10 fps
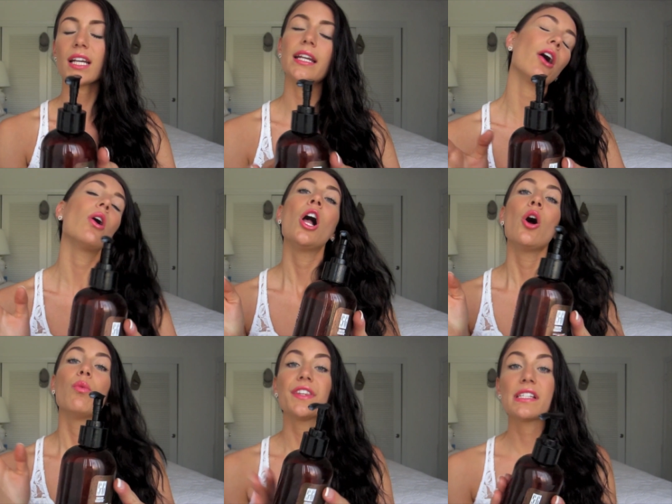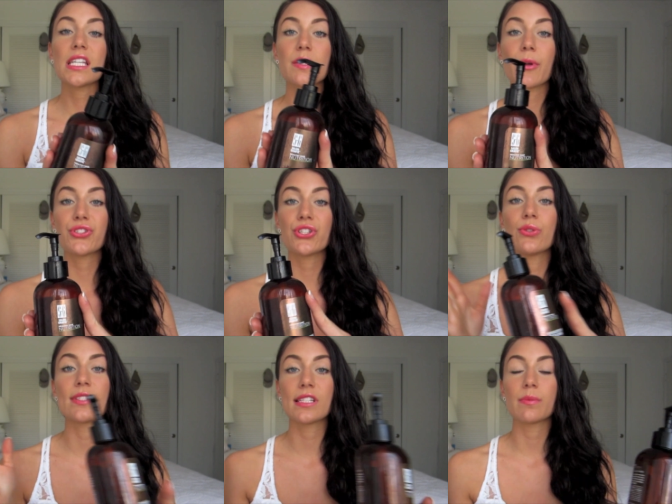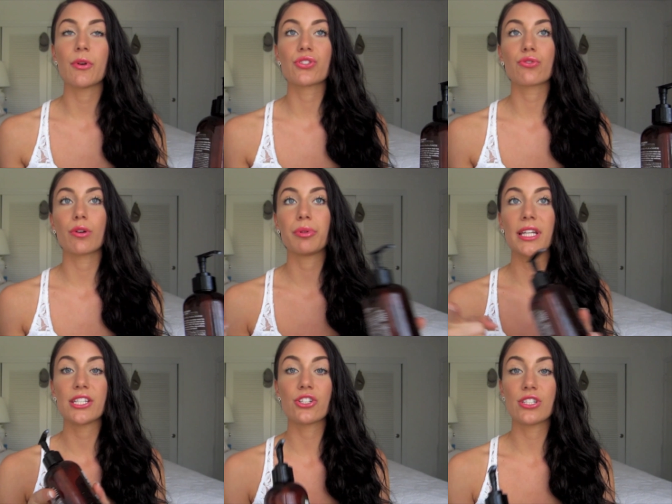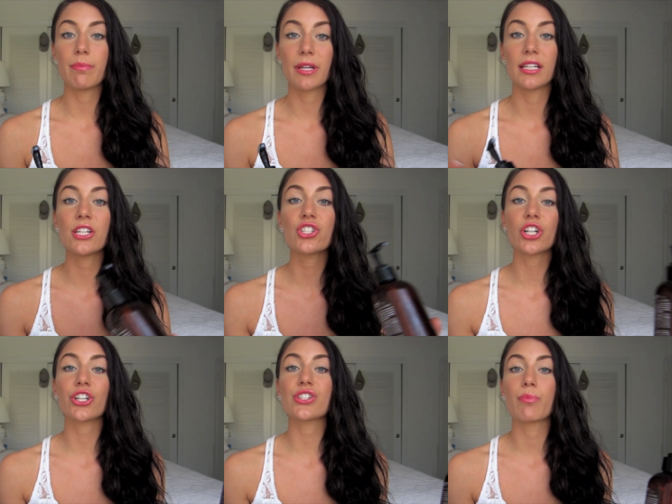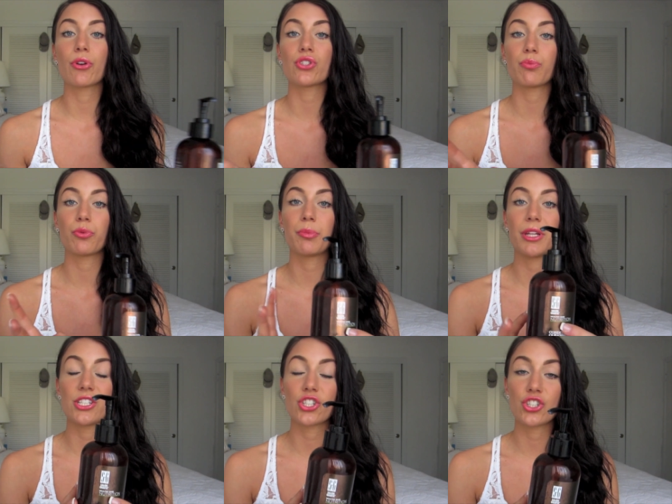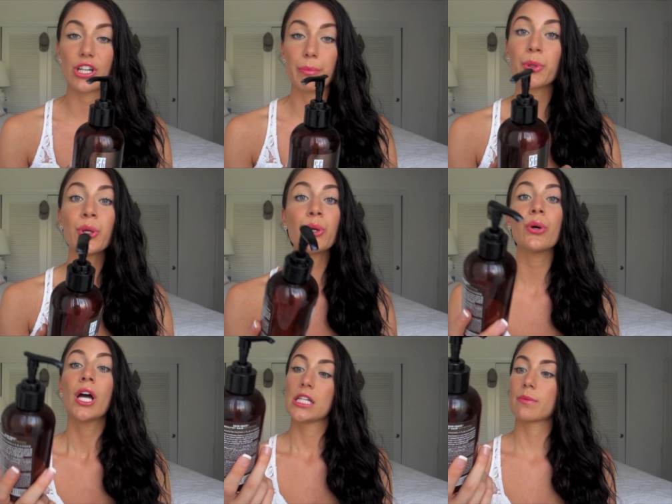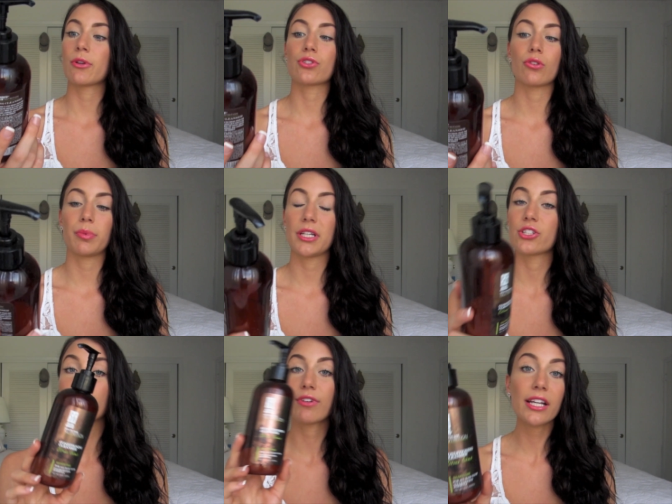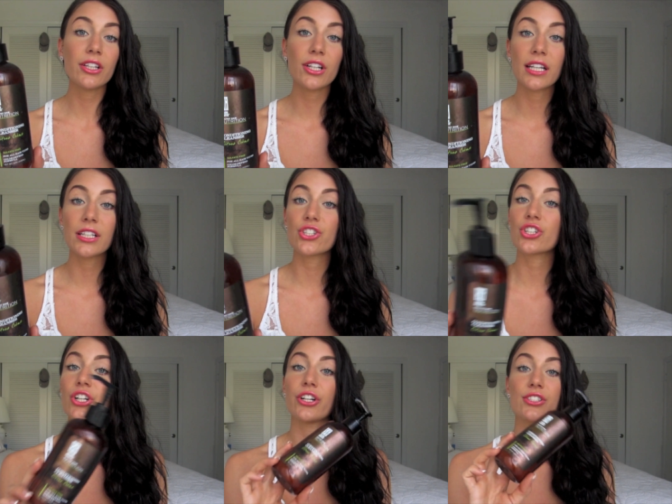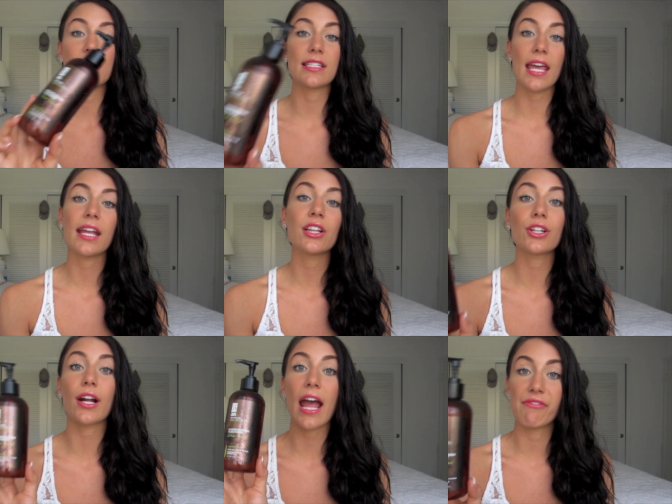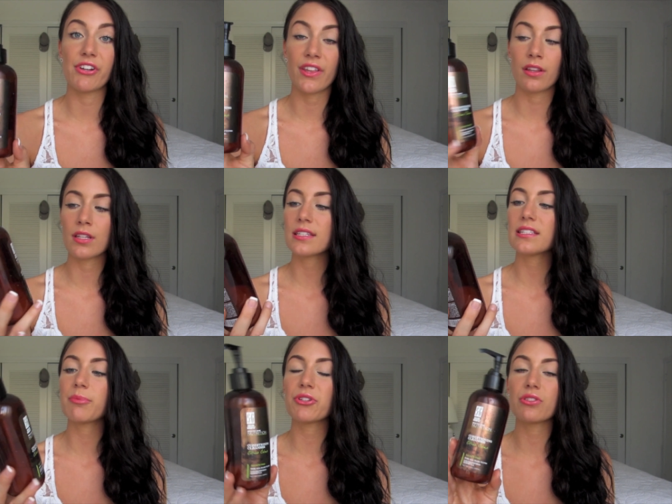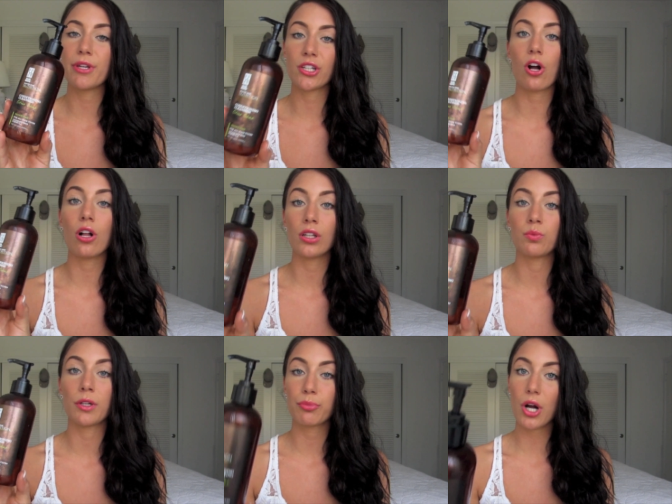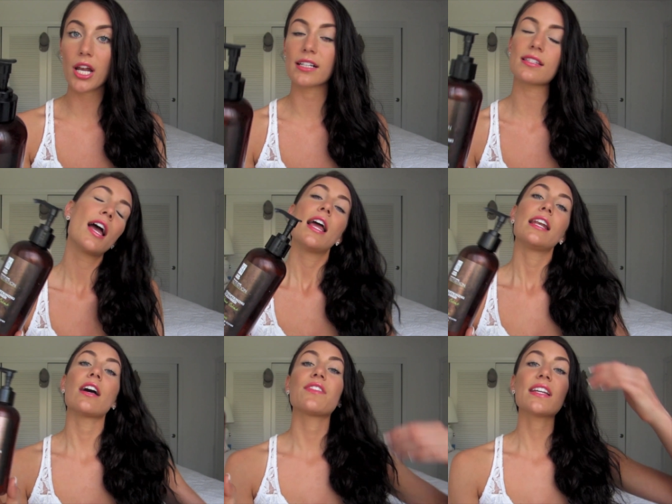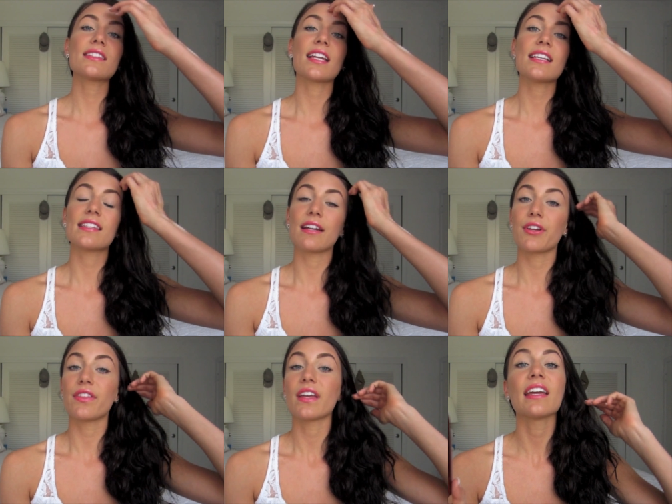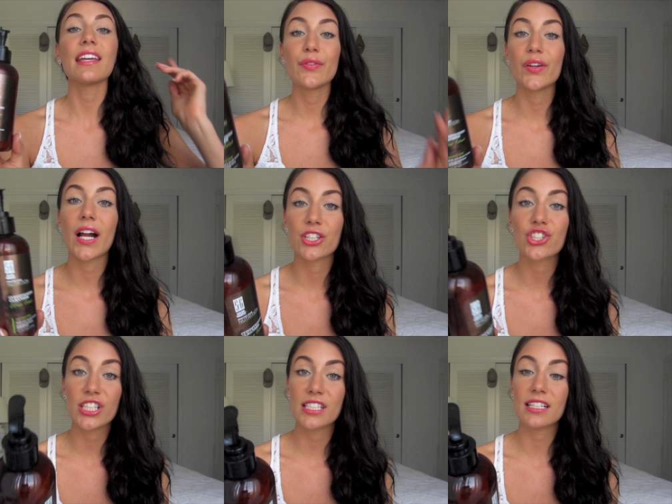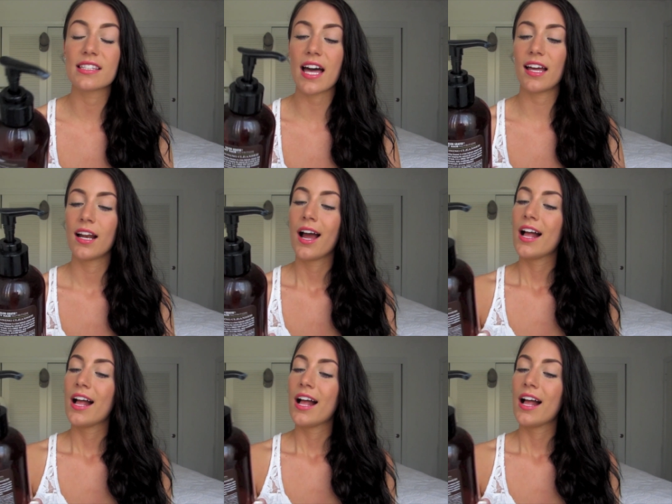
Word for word: Now, what this is supposed to do is it's supposed to replace your deep conditioner, it's supposed to replace your shampoo, it's supposed to replace your regular conditioner, your detangler, everything. This is supposed to be an all-in-one product. Now, that's nice and everything if it actually does that.